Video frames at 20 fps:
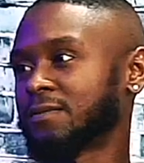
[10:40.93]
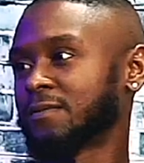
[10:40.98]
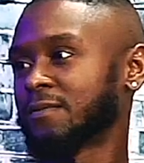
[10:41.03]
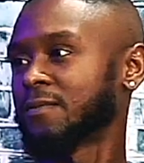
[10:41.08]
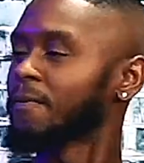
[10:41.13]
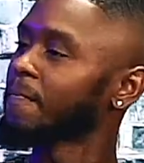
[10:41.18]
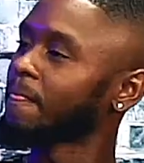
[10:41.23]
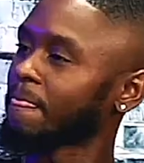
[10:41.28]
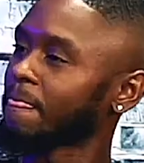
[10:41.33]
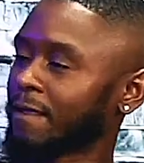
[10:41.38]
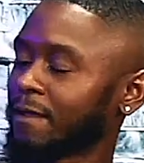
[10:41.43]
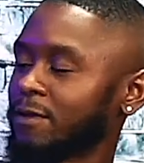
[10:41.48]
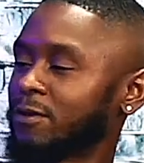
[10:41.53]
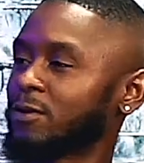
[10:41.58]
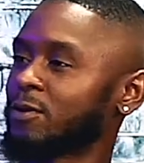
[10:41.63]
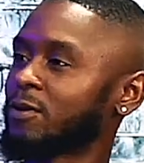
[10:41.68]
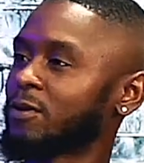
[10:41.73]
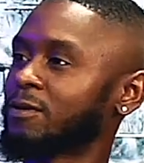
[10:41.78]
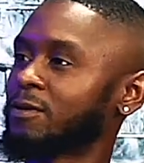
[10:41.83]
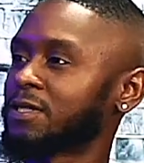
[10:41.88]
Mm-hmm. You
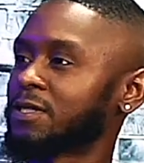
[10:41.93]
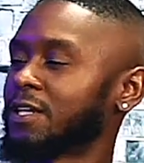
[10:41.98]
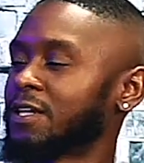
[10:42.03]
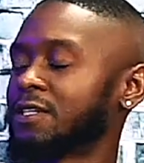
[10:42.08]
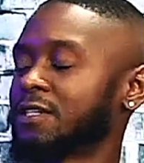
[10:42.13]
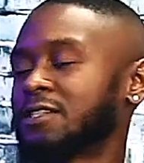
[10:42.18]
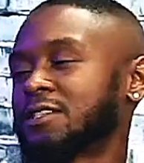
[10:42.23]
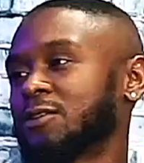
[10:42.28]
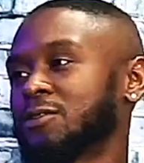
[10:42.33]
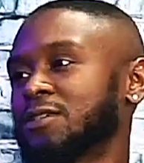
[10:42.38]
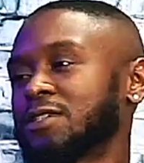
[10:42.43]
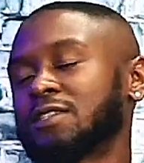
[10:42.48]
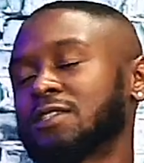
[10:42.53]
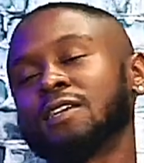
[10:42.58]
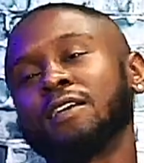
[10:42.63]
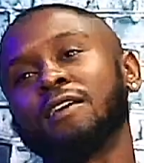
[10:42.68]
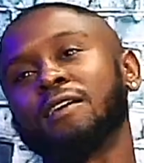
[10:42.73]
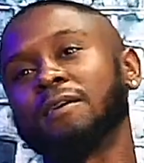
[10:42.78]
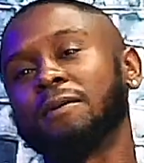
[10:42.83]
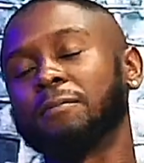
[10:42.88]
know what I'm mm-hmm. saying? So it's
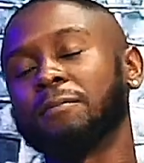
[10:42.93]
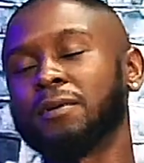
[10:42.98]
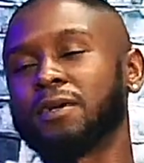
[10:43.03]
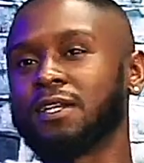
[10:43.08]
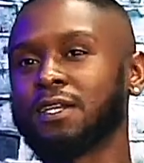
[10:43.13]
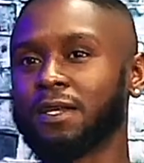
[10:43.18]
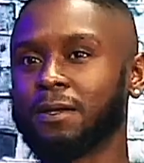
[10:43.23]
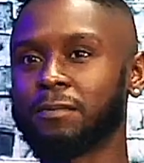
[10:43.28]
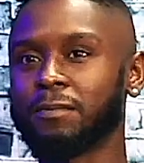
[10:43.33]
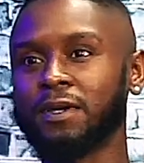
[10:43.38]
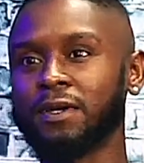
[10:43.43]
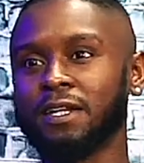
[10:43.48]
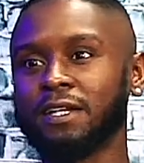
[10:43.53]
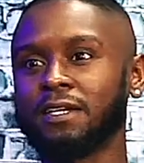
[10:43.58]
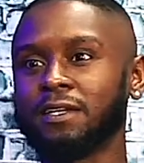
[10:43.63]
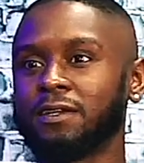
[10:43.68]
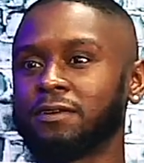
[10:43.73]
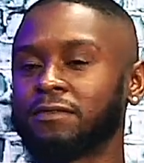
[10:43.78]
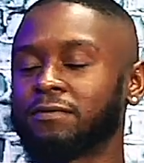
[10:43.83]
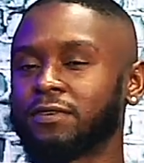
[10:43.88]
money money
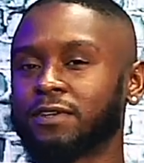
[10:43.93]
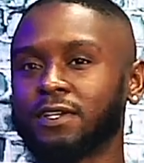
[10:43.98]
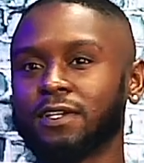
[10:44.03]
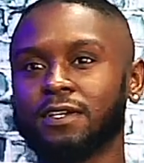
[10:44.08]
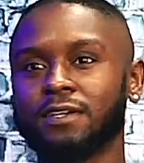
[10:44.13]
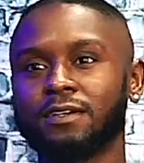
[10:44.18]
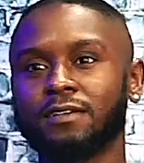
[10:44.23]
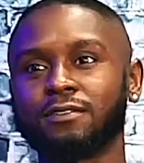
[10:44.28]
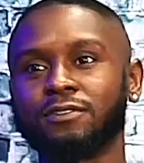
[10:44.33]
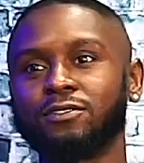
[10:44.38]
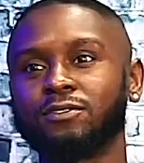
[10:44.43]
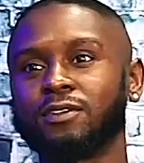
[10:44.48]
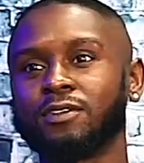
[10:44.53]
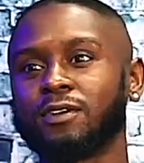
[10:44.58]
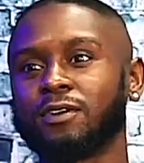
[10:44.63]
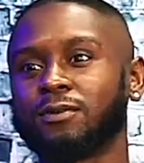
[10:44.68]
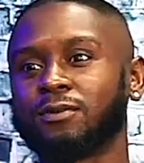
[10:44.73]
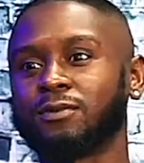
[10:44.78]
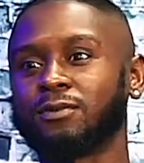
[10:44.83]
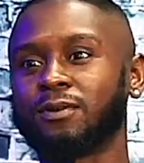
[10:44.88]
different now. You
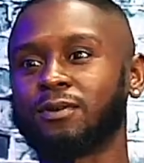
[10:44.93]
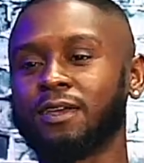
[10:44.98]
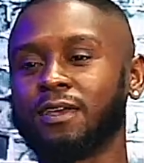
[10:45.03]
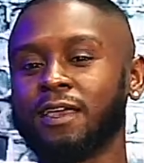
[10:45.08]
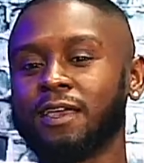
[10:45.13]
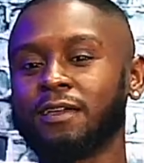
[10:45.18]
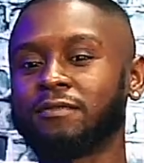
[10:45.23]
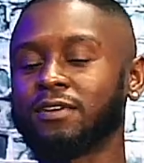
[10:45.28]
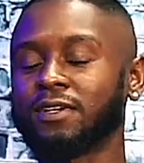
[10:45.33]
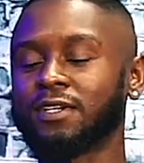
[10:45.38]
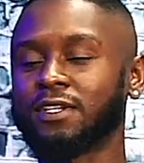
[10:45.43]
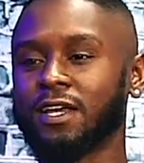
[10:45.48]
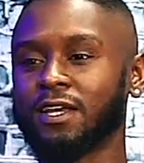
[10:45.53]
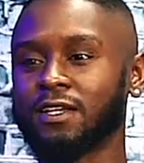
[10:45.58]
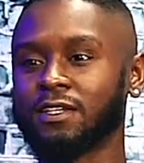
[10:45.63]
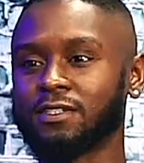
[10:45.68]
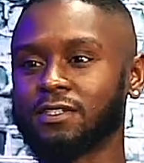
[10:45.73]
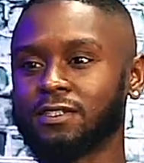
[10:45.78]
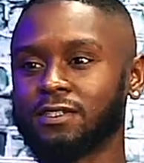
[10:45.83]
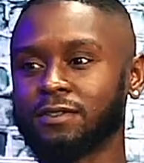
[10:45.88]
know,
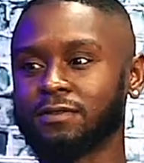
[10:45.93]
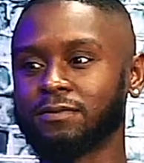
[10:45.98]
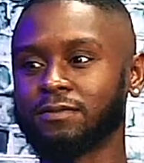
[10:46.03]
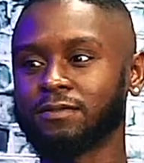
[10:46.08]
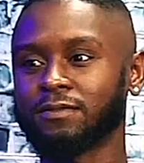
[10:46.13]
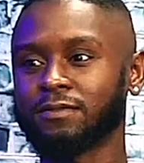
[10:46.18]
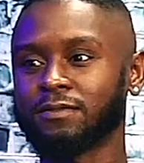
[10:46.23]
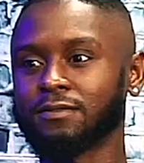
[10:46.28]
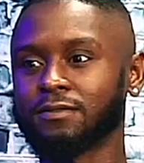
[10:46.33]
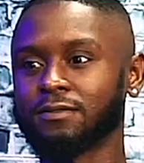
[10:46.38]
everything is different.